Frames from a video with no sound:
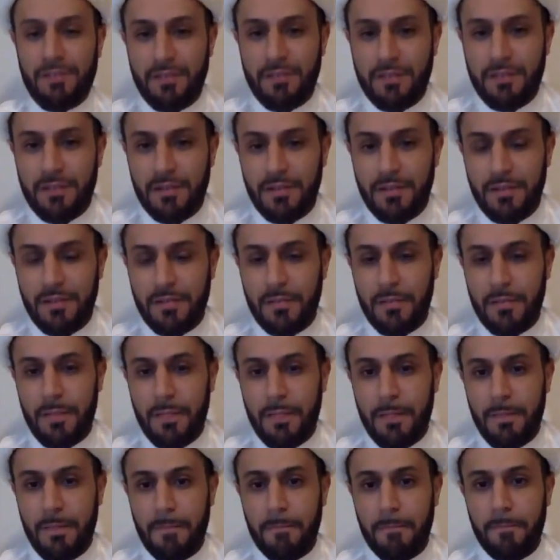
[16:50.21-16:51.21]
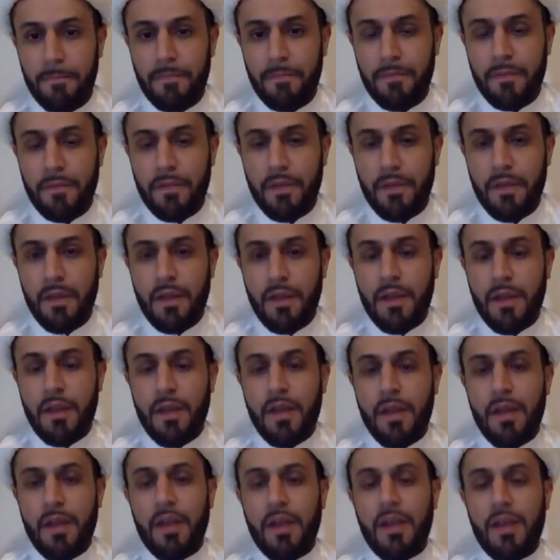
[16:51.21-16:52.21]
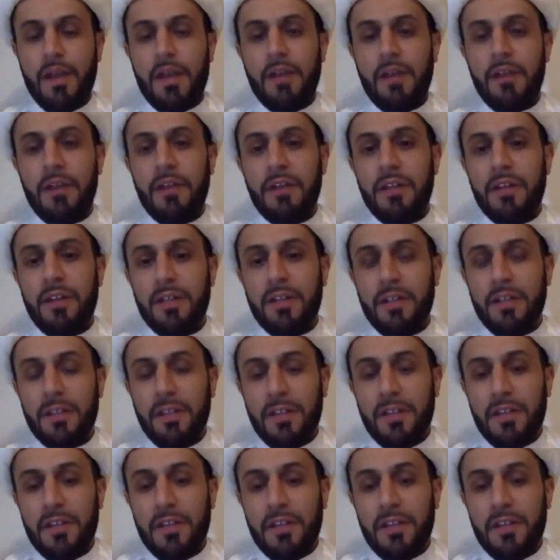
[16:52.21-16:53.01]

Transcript: Nobody speaks.